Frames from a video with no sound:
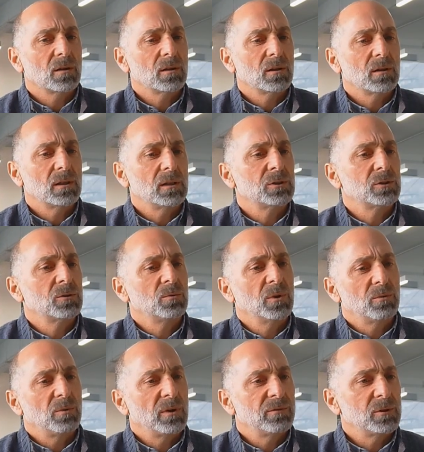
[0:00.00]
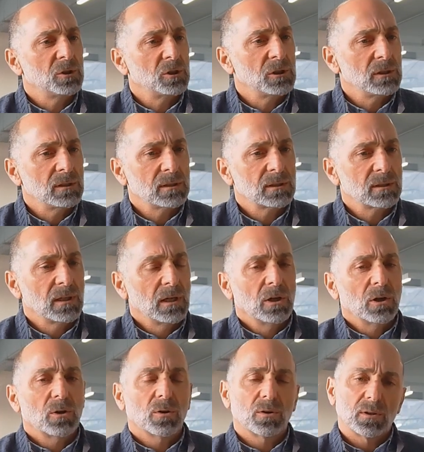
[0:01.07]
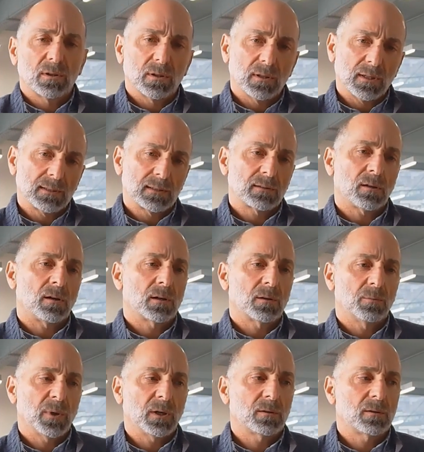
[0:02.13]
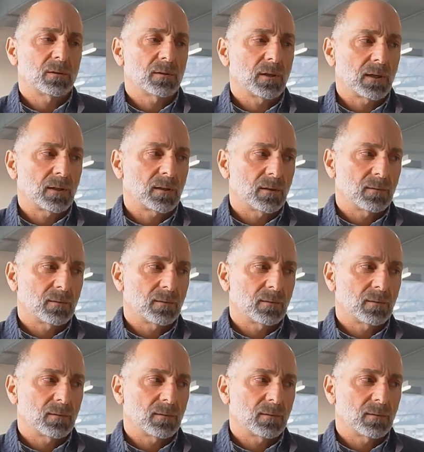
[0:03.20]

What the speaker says: the issue with refugees. Let's talk about like